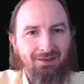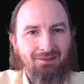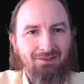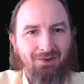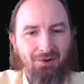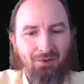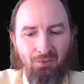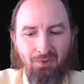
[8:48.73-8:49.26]

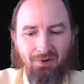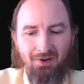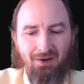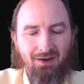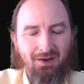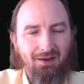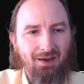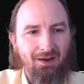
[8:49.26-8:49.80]
So we're
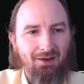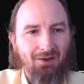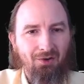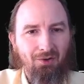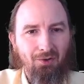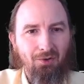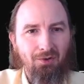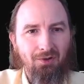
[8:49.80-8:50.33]
not going to get a
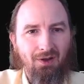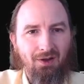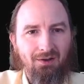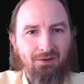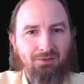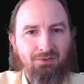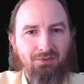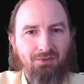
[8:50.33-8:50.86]
whole lot
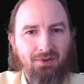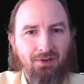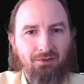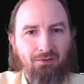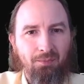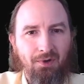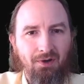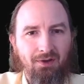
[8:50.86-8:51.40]
of
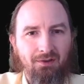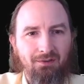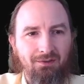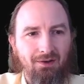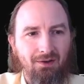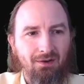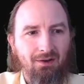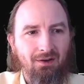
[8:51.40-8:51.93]
experience
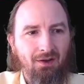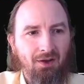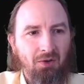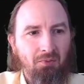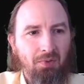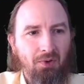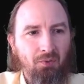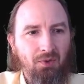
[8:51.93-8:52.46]
here,
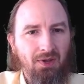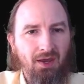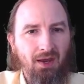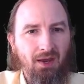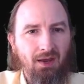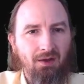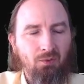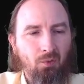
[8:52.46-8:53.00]
but we
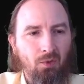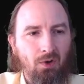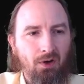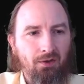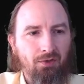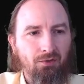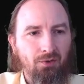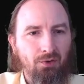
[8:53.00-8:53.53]
can
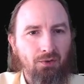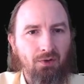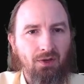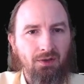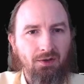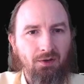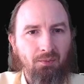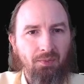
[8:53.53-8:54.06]
walk through a
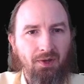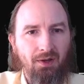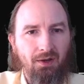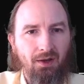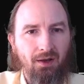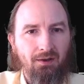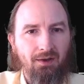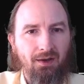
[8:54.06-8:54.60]
little
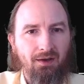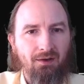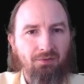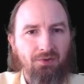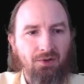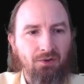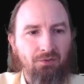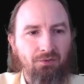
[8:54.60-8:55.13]
bit and get a
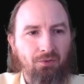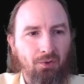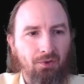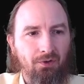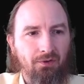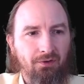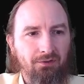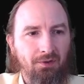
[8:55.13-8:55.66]
feel
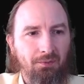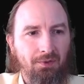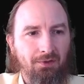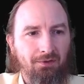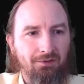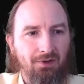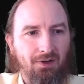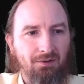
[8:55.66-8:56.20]
for some of
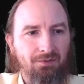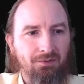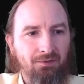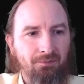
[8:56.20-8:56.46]
the stuff.